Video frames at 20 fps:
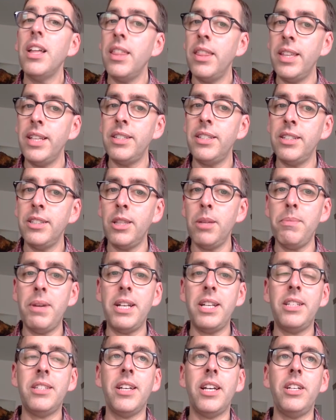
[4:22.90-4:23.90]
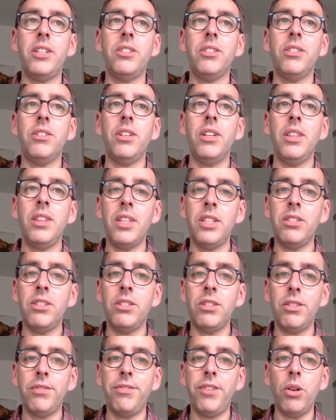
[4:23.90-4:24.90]
This is the meditation. This
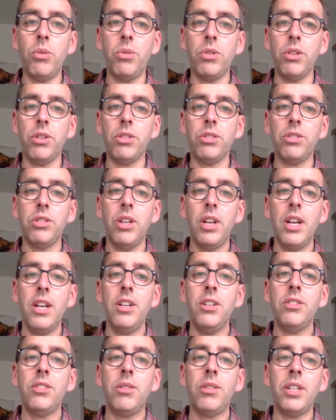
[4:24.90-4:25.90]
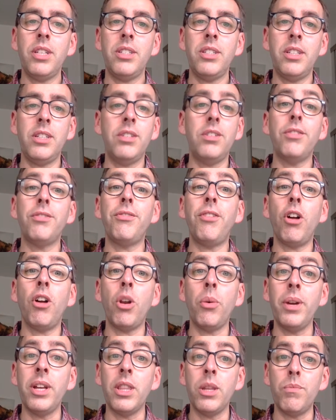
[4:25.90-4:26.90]
is the focus. So this is
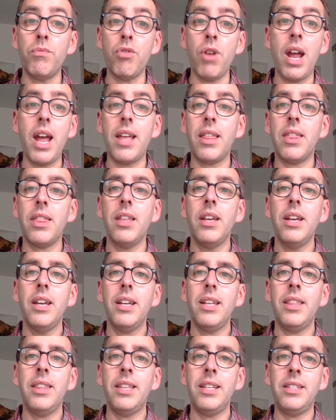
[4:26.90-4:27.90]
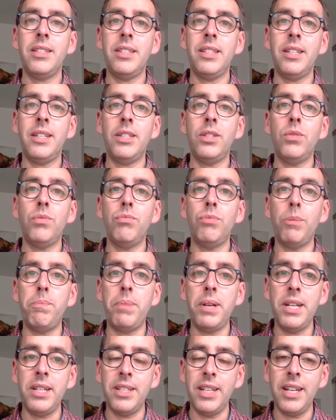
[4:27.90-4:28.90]
following the breath. This is
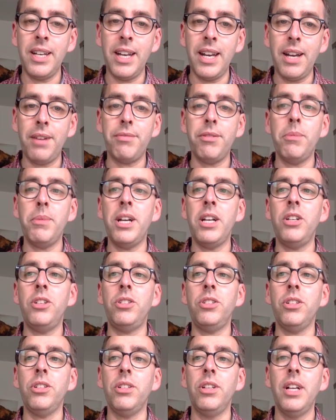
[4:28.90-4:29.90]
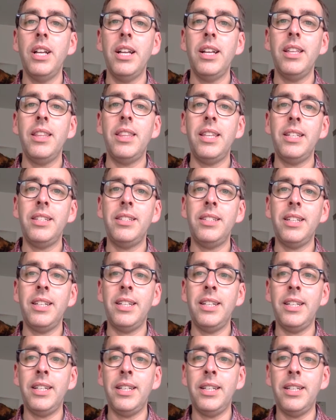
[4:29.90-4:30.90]
repeating an affirmation. This
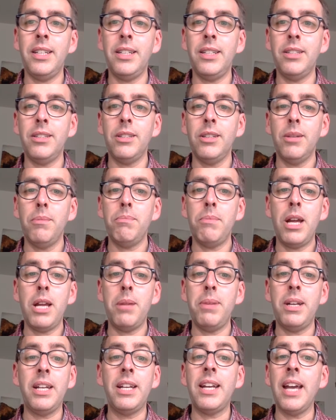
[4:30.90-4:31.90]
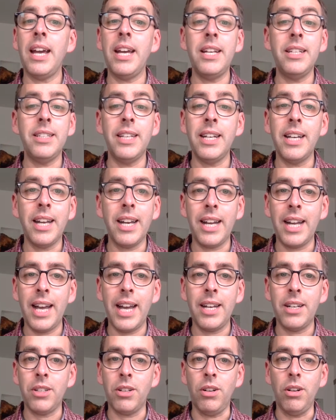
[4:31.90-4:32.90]
is maybe gazing at a
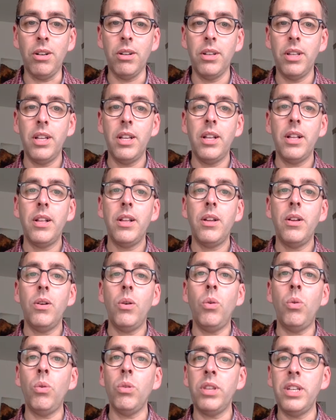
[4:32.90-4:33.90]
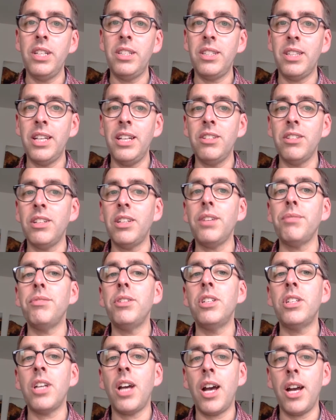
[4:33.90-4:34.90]
candle. All these things are
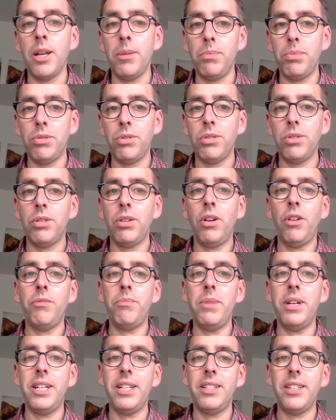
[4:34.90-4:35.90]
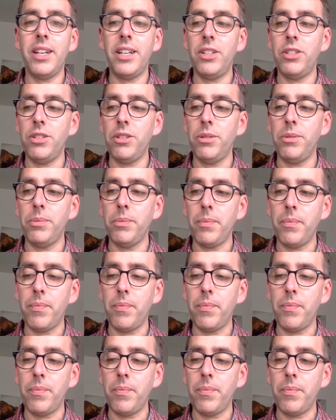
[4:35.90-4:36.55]
different types of meditation.